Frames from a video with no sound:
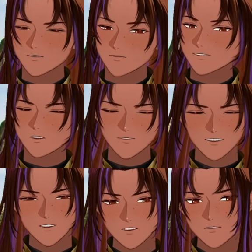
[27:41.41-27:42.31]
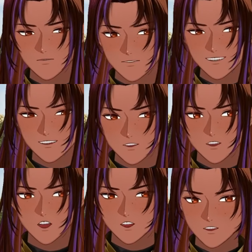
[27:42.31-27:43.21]
but you can do pretty
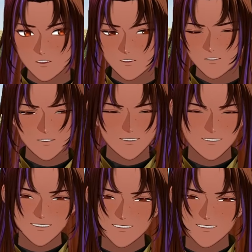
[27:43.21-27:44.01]
darn good as a